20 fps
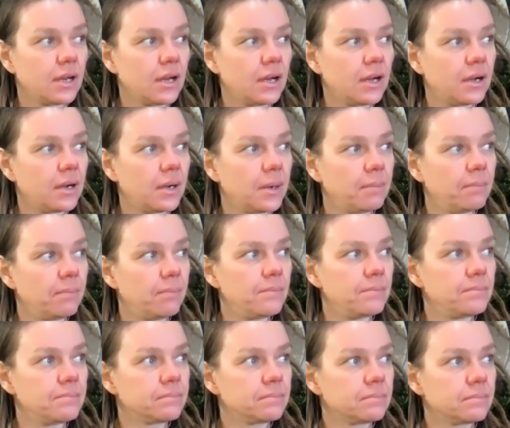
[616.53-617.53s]

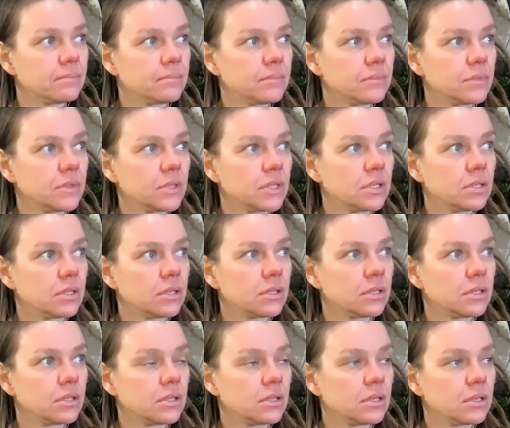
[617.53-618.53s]
And
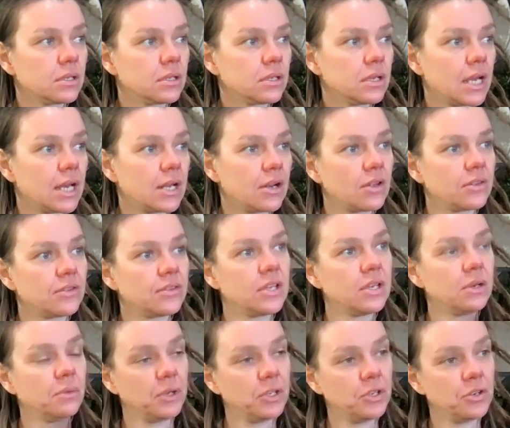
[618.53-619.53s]
I
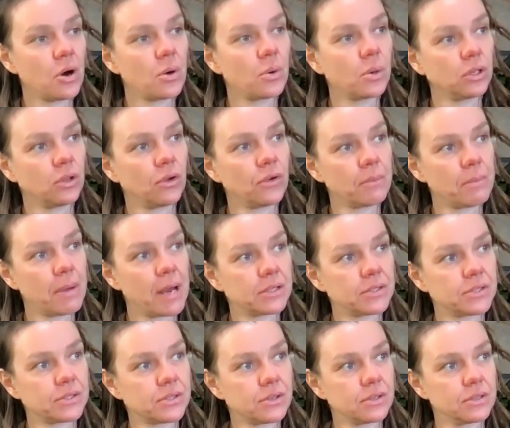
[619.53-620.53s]
think we know a lot about
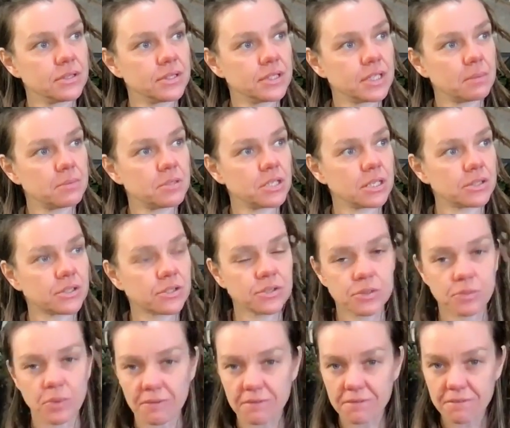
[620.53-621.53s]
certain subjects because
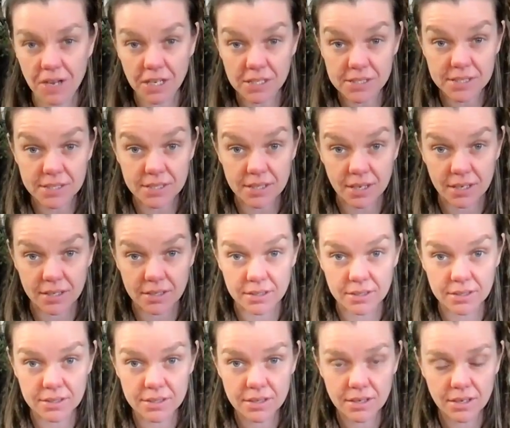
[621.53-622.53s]
we're
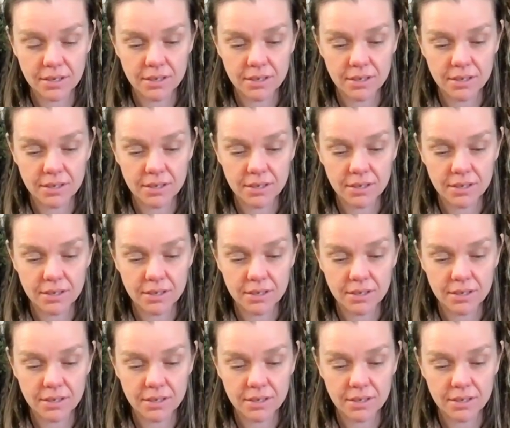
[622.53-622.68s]
fascinated